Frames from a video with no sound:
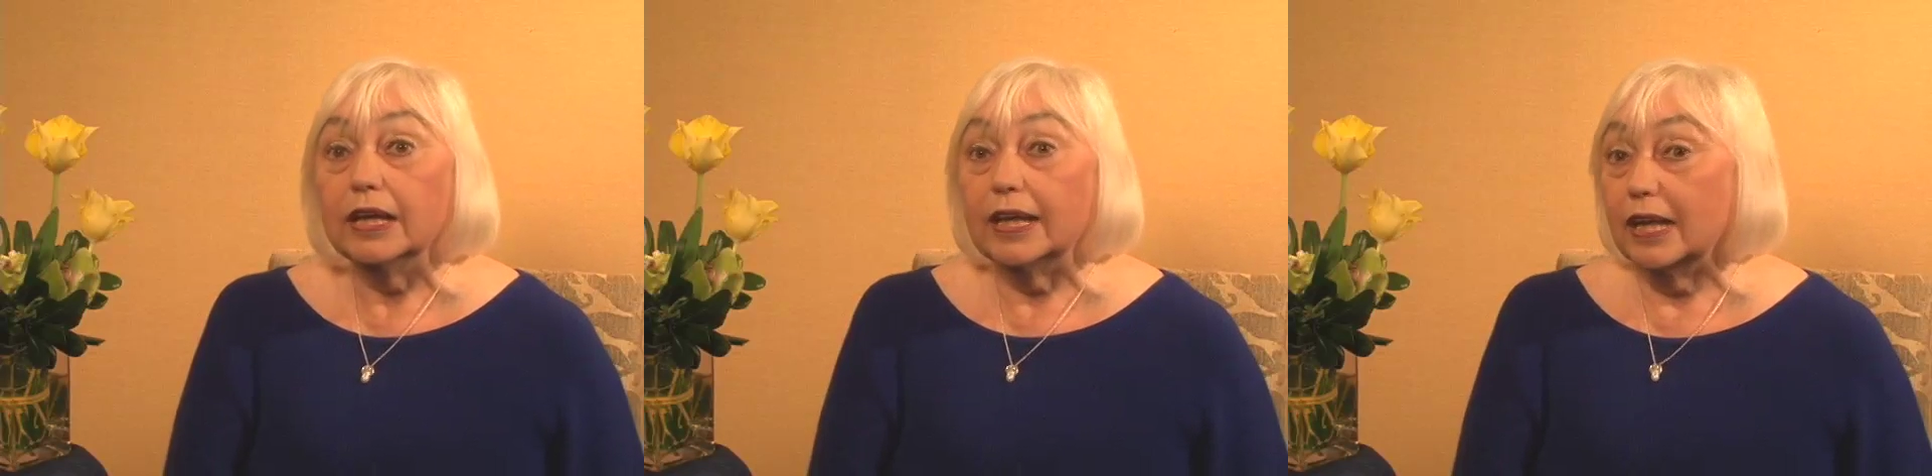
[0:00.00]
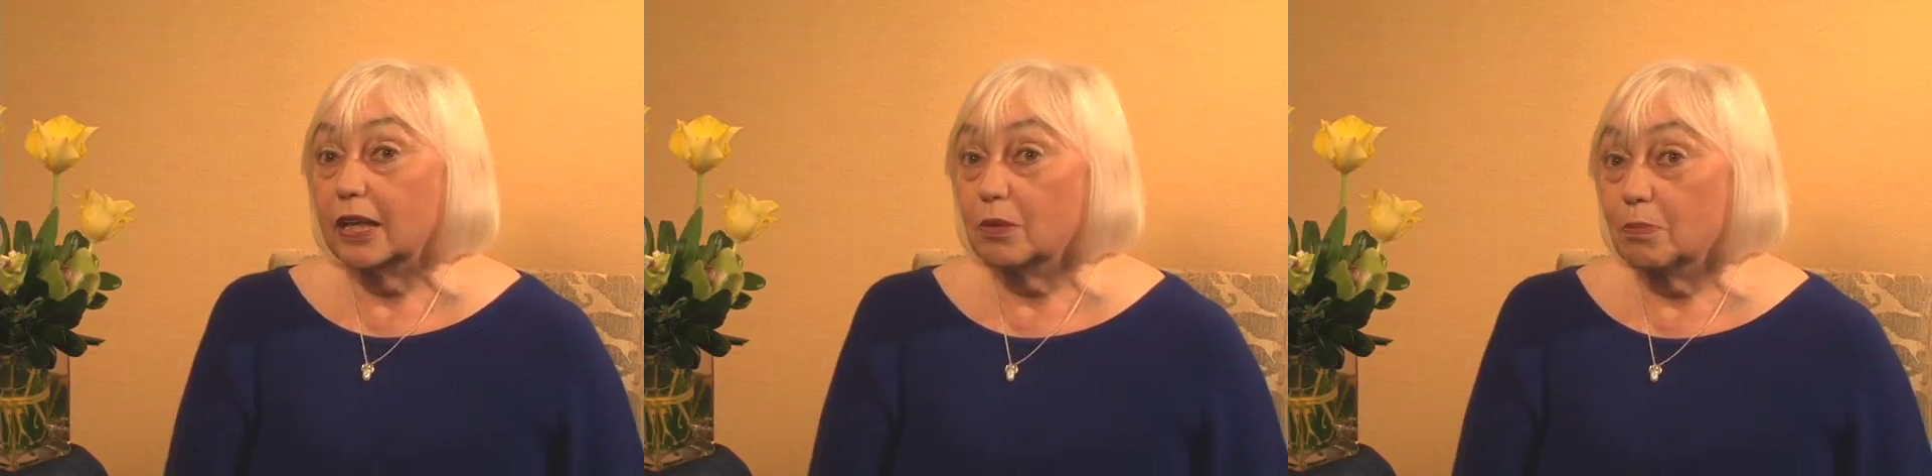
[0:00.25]

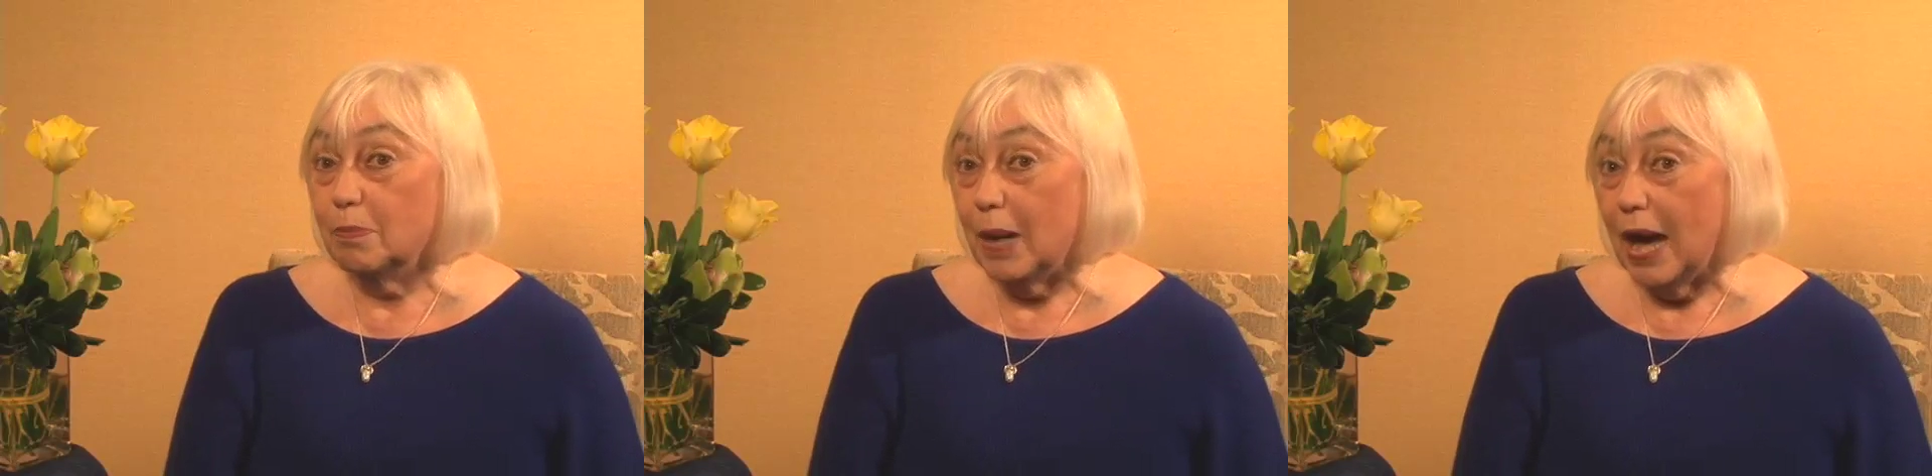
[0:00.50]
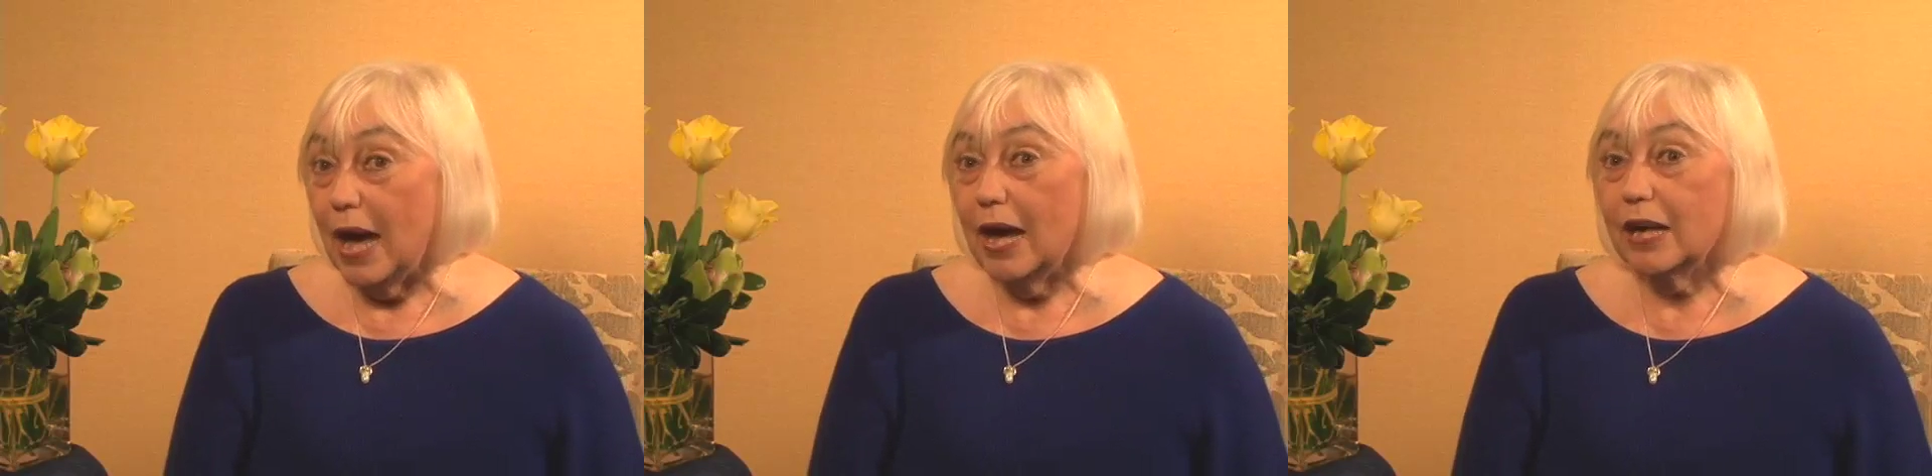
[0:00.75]
get him
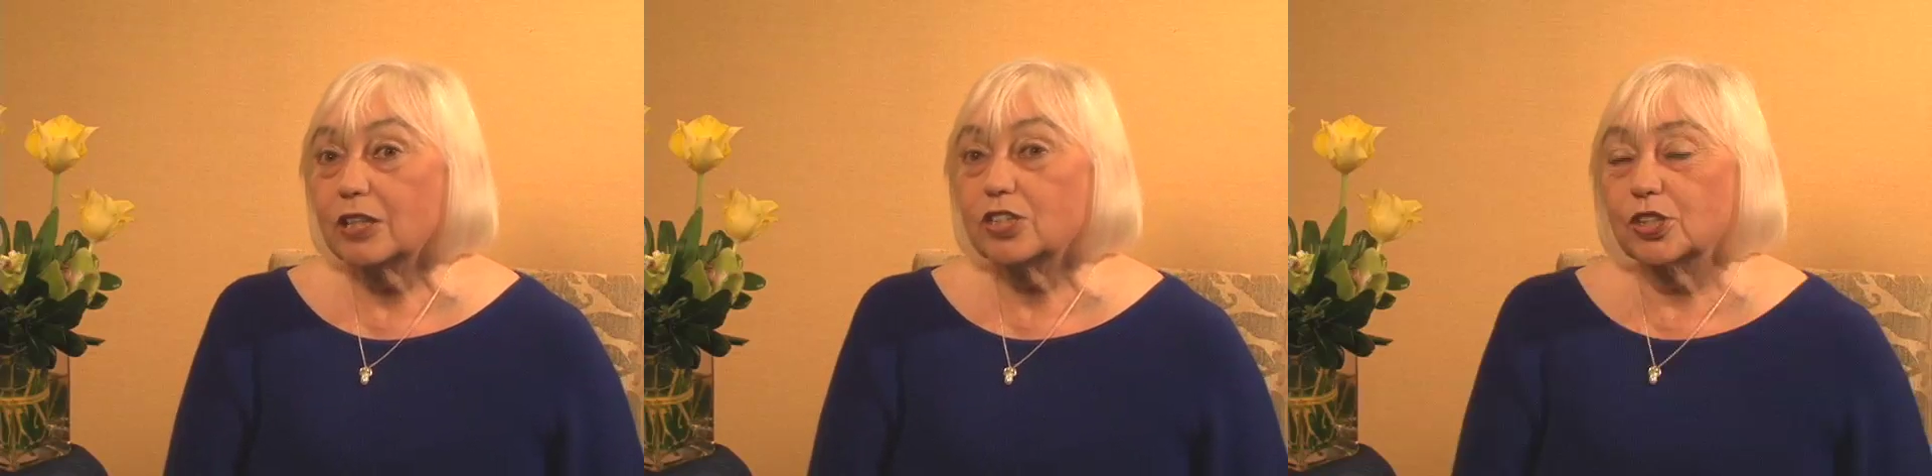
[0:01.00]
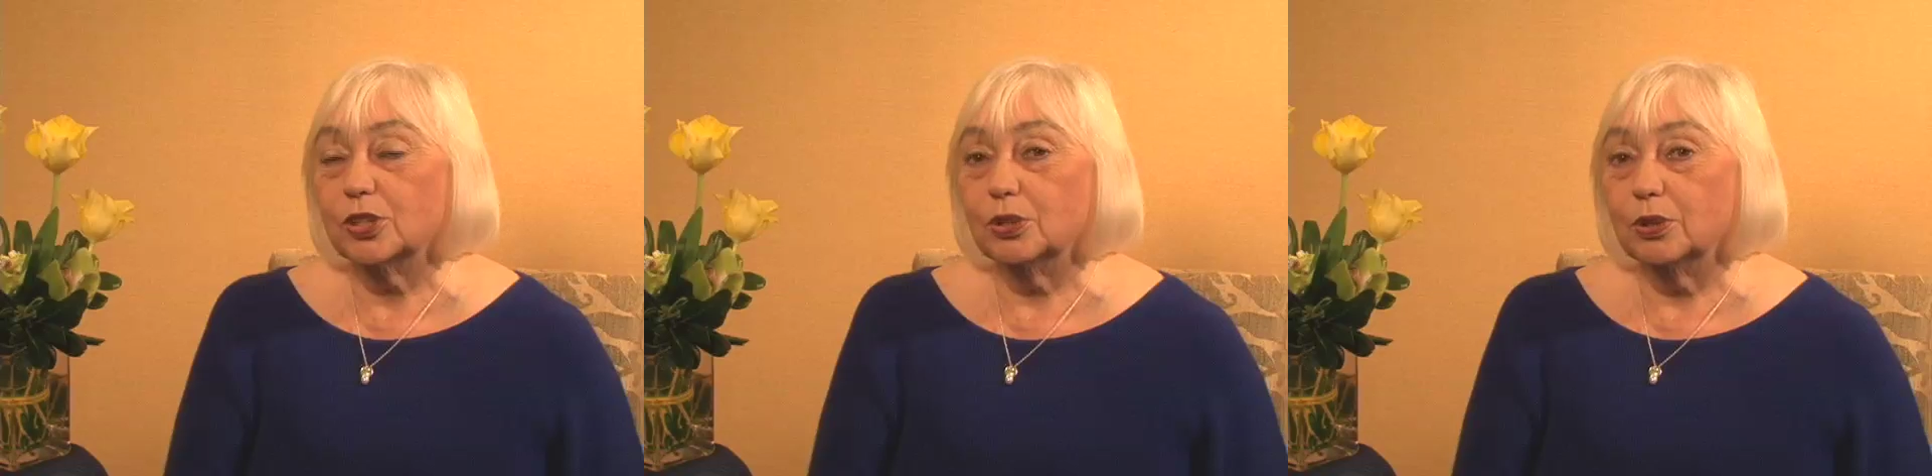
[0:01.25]
back
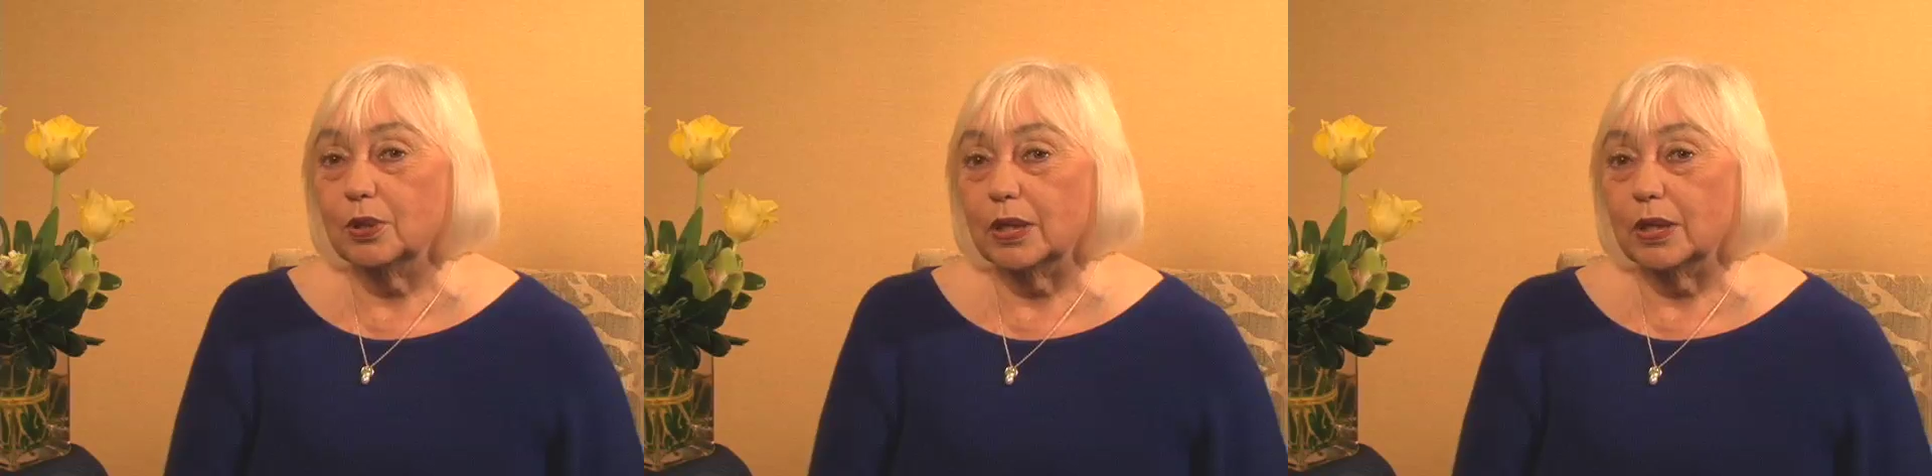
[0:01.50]
to